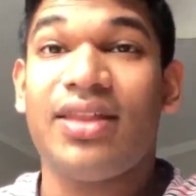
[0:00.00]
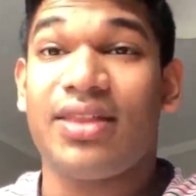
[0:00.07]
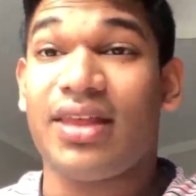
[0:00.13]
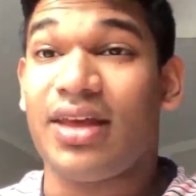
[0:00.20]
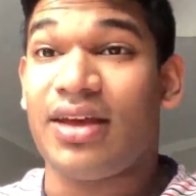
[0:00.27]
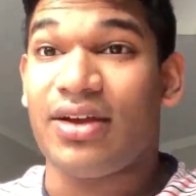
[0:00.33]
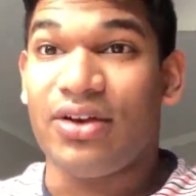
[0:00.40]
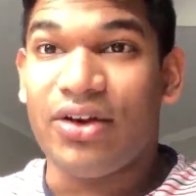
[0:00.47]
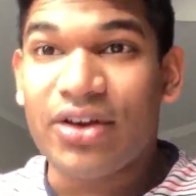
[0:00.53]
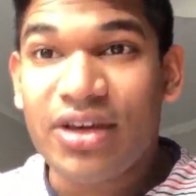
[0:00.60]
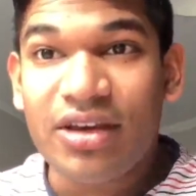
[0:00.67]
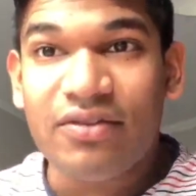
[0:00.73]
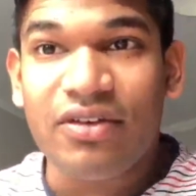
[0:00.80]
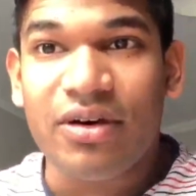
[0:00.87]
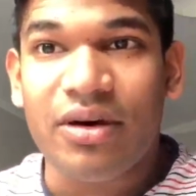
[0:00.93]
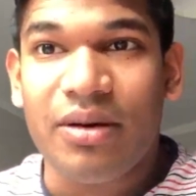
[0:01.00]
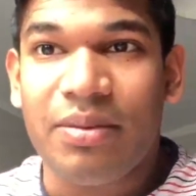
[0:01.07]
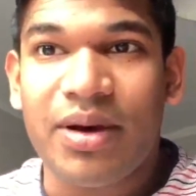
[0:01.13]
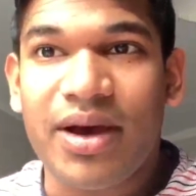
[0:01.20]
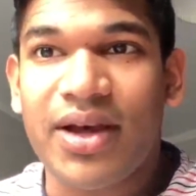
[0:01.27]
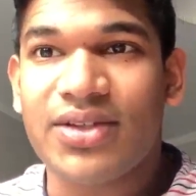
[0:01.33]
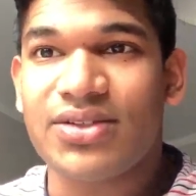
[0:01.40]
They're looking for a
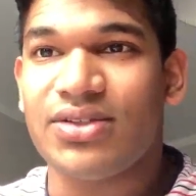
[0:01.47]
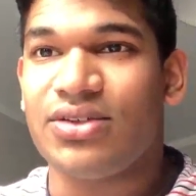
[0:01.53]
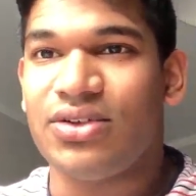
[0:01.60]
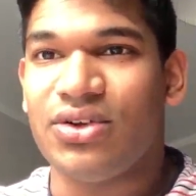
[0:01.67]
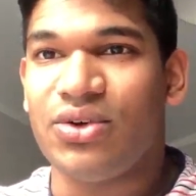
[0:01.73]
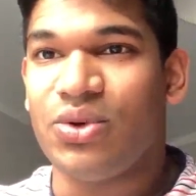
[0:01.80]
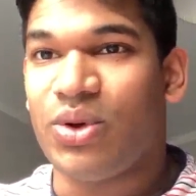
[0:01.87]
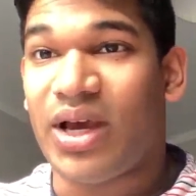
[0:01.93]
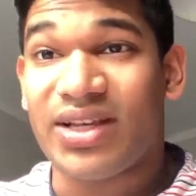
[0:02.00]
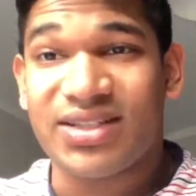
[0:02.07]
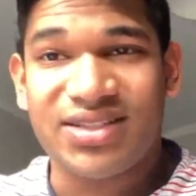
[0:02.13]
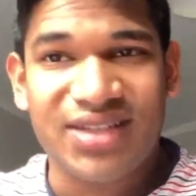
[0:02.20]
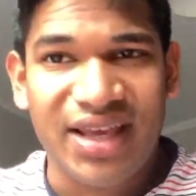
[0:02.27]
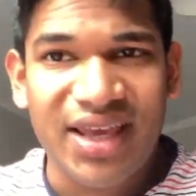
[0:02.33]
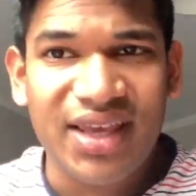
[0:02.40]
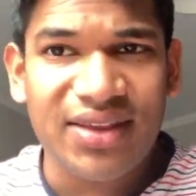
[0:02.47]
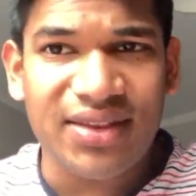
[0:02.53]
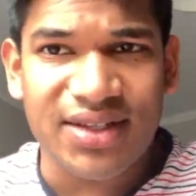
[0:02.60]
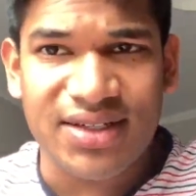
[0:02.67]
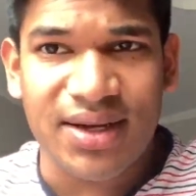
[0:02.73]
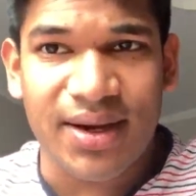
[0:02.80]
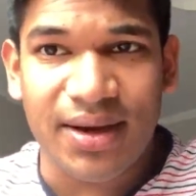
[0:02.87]
person who has taken
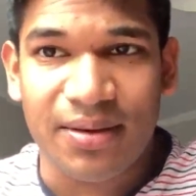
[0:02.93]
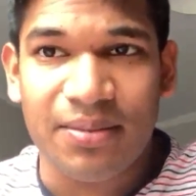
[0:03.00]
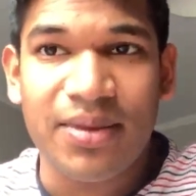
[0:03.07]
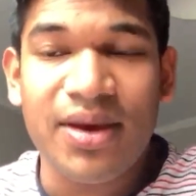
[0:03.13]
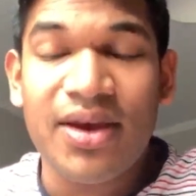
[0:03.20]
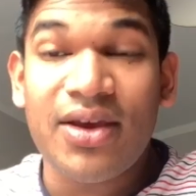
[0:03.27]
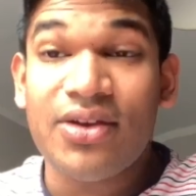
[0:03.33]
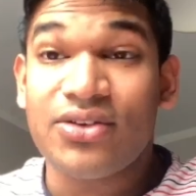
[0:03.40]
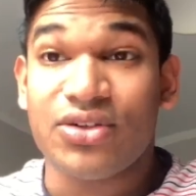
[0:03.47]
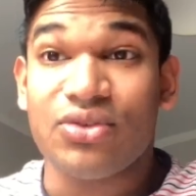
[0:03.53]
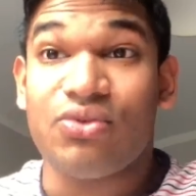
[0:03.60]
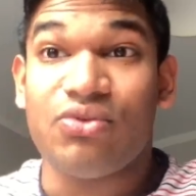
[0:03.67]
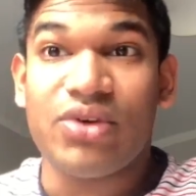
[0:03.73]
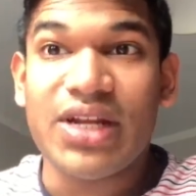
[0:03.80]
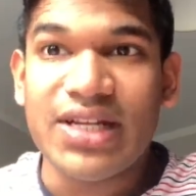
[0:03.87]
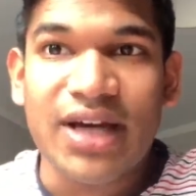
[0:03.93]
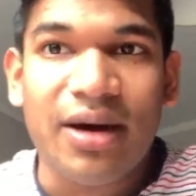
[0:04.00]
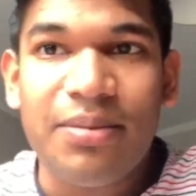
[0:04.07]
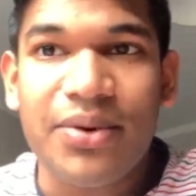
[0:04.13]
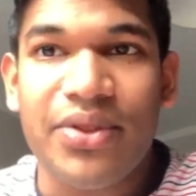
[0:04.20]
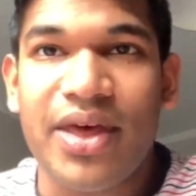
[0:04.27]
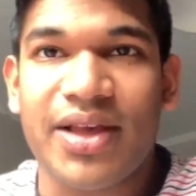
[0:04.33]
the time to read
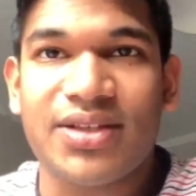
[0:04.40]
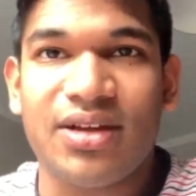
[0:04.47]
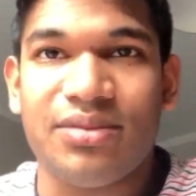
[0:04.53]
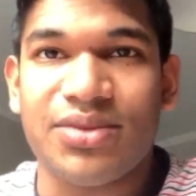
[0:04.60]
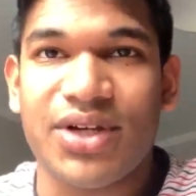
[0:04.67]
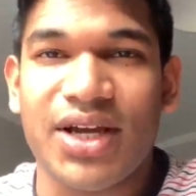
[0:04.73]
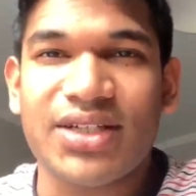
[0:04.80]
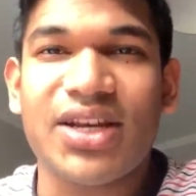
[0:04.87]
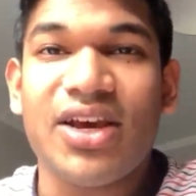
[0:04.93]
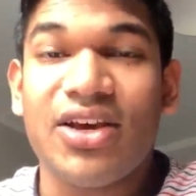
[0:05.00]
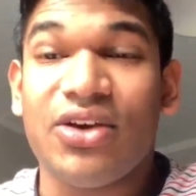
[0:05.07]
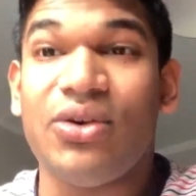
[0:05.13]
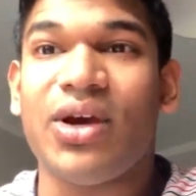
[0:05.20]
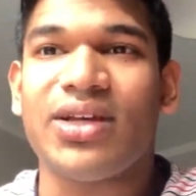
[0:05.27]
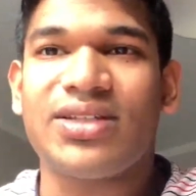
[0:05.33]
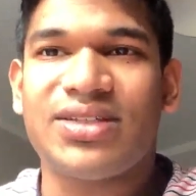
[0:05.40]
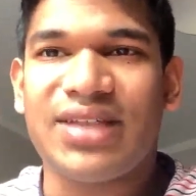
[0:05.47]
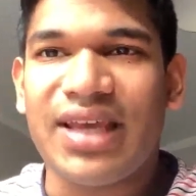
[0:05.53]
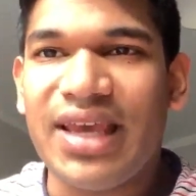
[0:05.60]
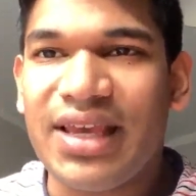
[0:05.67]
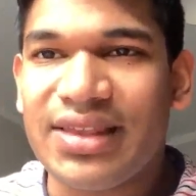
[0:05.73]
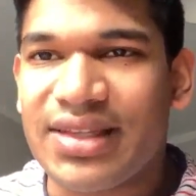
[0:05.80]
up on their subject, who has
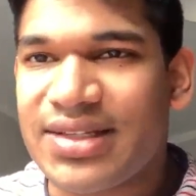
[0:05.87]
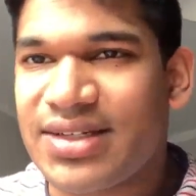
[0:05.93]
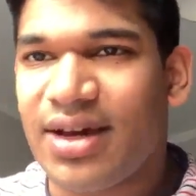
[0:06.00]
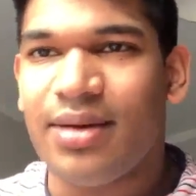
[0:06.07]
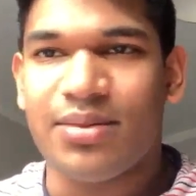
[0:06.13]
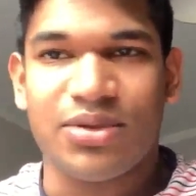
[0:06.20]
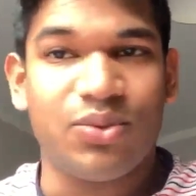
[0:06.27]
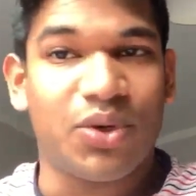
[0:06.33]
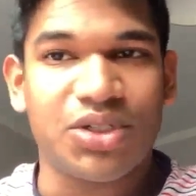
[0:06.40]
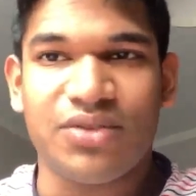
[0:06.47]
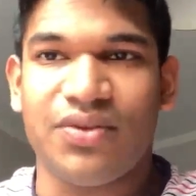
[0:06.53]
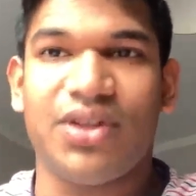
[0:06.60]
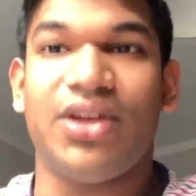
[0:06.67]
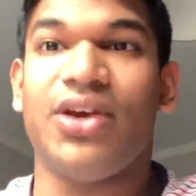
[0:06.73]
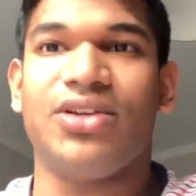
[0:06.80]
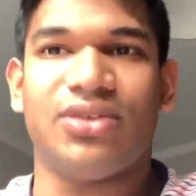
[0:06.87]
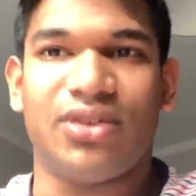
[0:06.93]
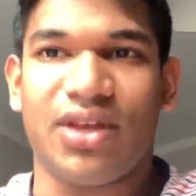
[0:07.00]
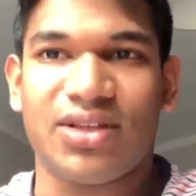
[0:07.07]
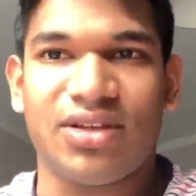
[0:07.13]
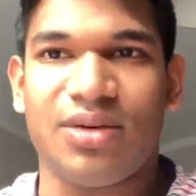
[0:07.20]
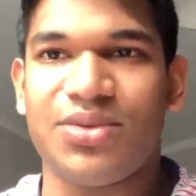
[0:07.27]
taken the time to watch videos on
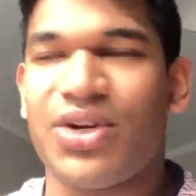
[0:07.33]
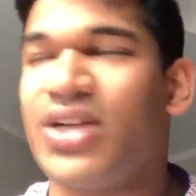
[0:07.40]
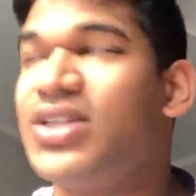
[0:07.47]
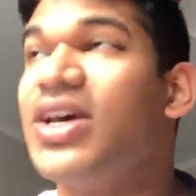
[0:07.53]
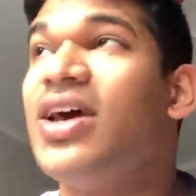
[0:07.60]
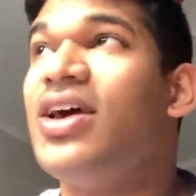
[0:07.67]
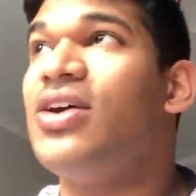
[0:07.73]
their subject,